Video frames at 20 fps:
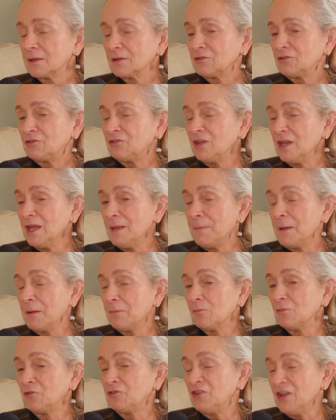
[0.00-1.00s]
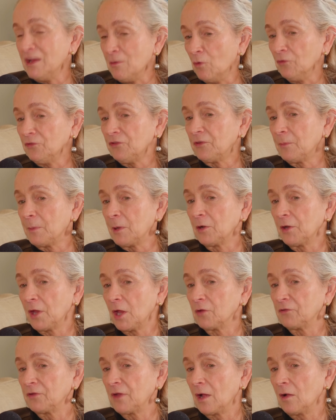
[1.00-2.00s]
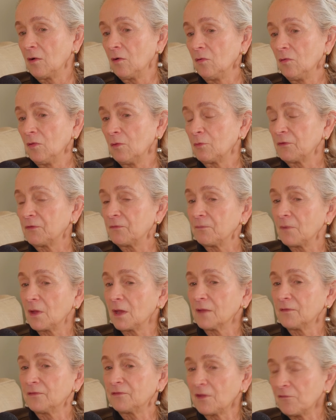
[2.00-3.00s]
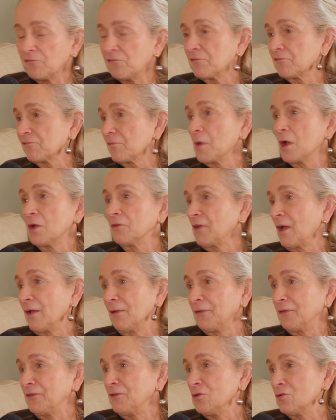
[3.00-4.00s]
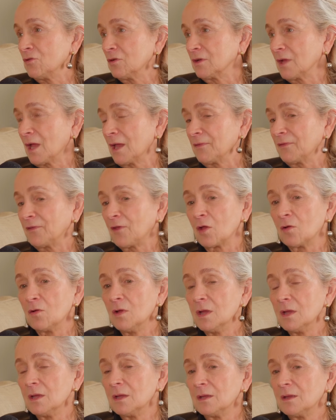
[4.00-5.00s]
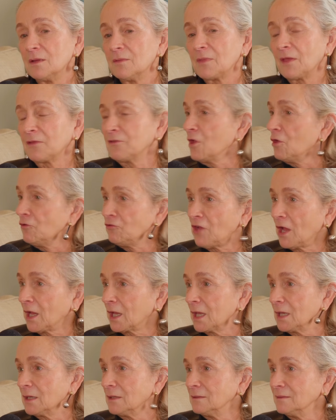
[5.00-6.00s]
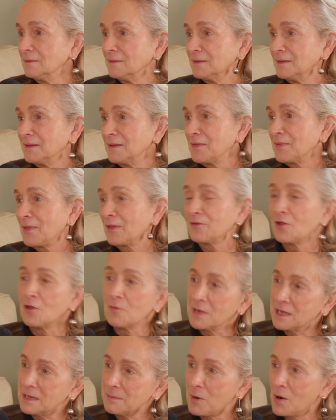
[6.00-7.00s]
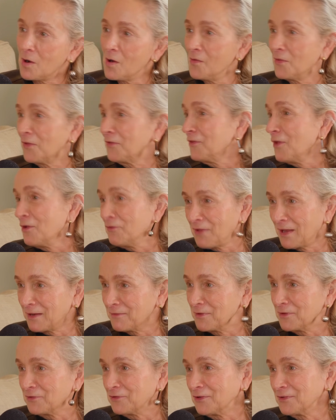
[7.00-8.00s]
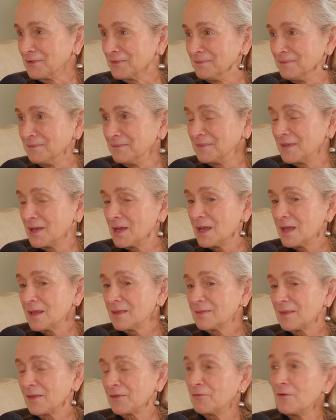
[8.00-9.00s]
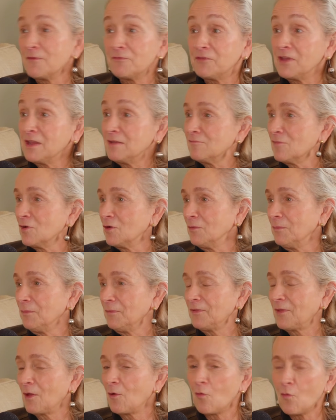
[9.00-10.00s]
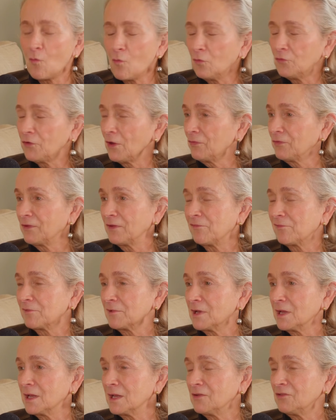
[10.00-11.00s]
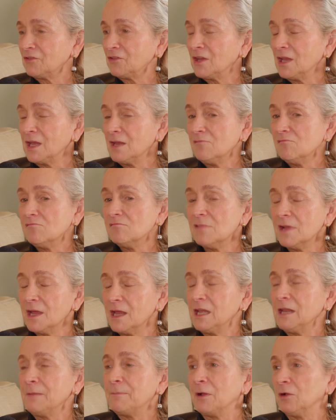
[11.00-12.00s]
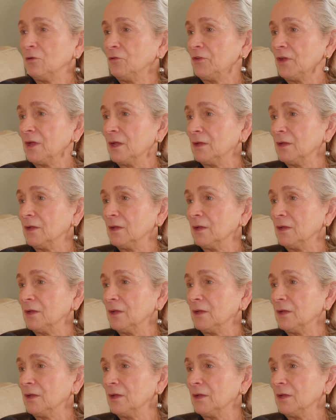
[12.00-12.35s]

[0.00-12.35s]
She wanted to build a hotel that was as different from hotels as you could get. So there's no check-in, there's no minibar, there's no television, there's 15 rooms. They're all done differently. She really built